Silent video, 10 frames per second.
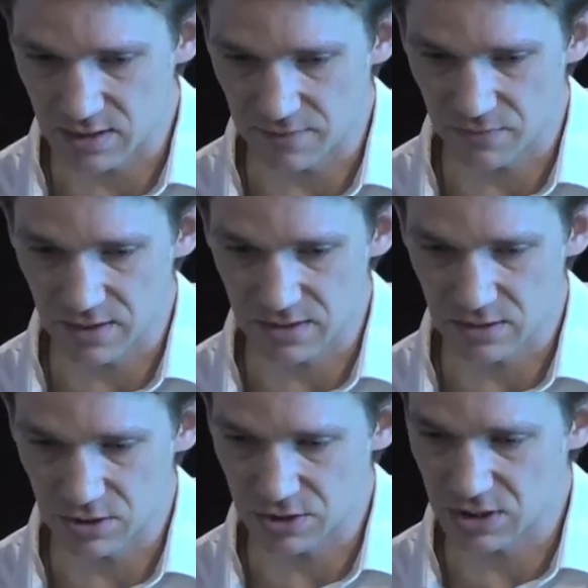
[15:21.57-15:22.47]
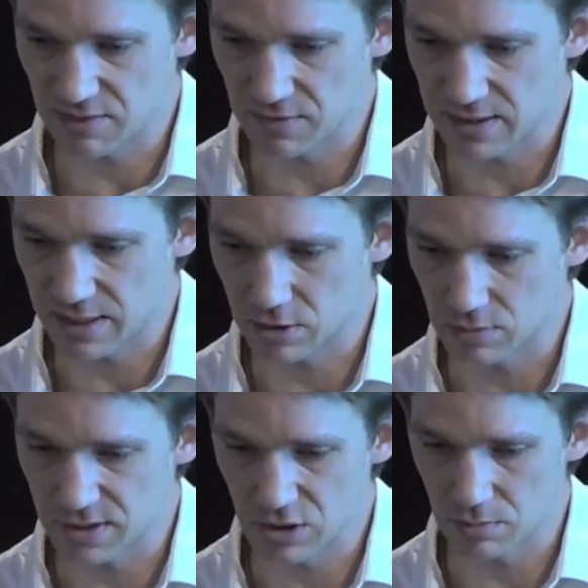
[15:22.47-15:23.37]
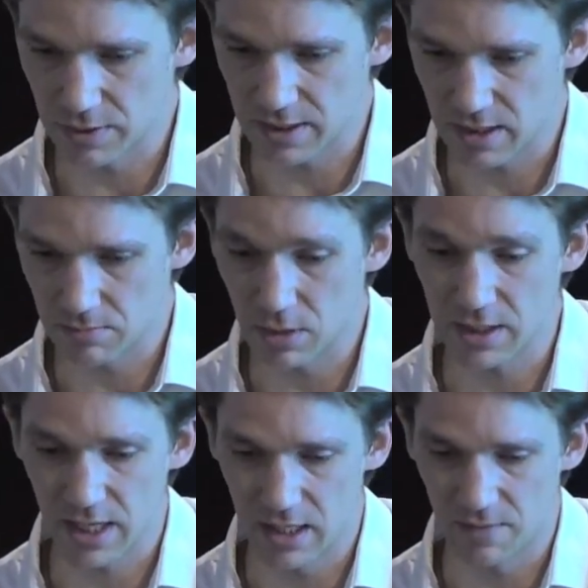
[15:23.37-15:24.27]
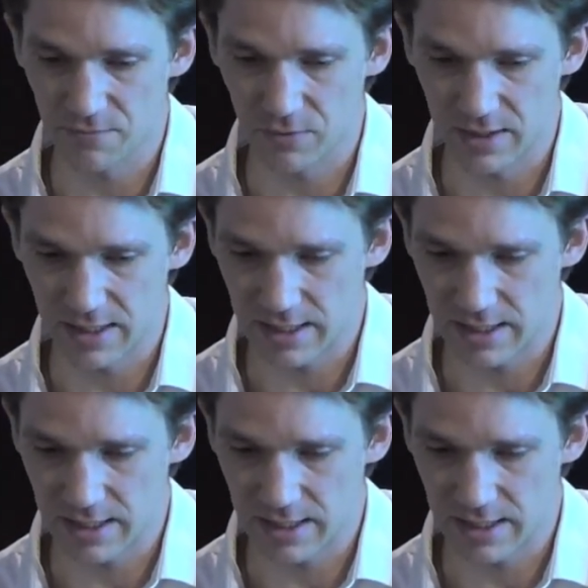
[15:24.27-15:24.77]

difference just giving that neuromuscular blockade upfront